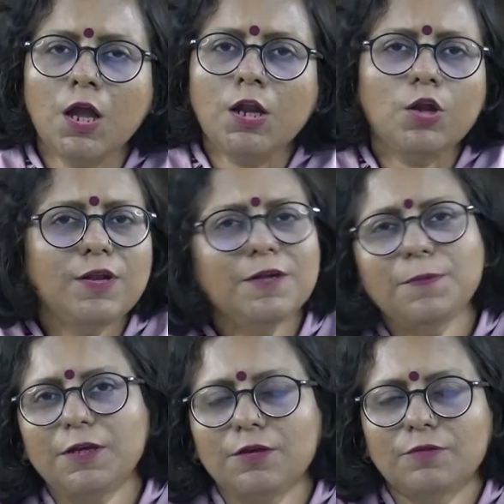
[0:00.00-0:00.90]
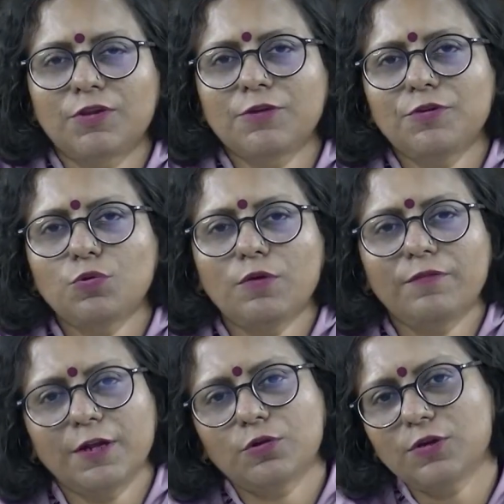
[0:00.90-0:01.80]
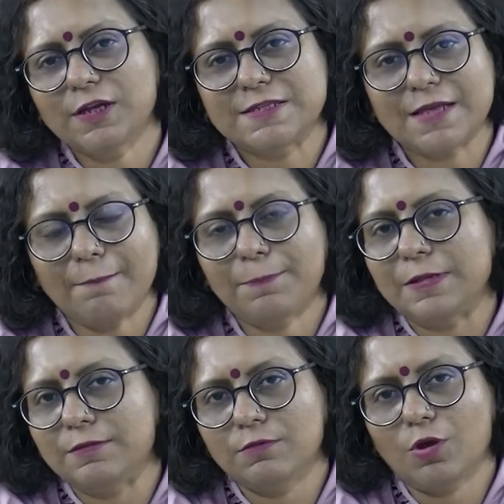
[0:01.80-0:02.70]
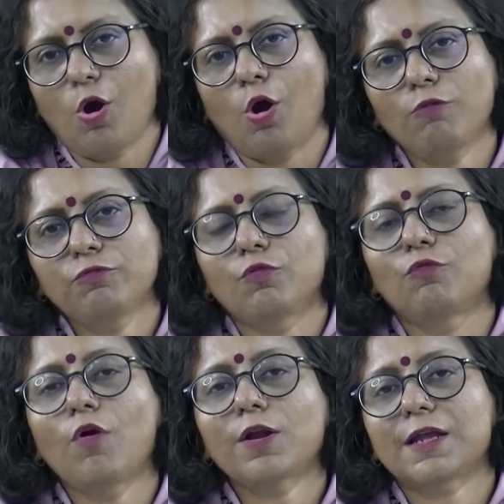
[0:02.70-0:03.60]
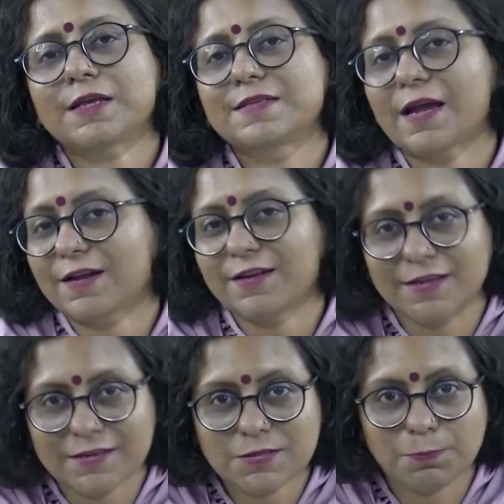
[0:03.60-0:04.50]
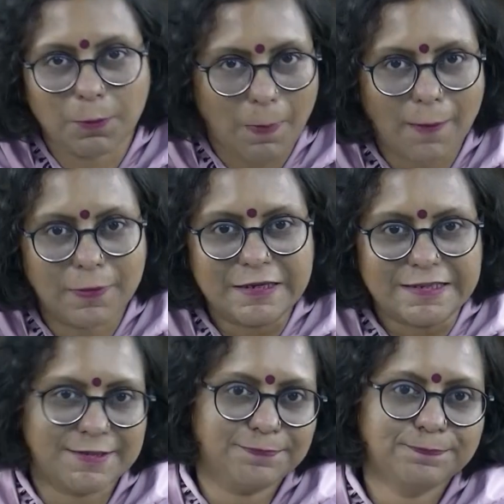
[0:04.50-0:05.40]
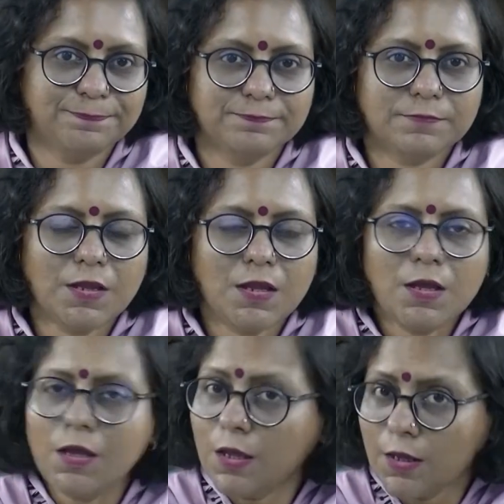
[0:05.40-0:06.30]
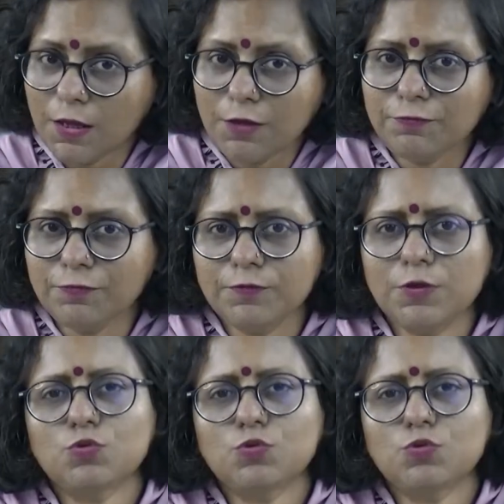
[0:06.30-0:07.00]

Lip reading: Now let me give you a very good example of what exactly is probability. If you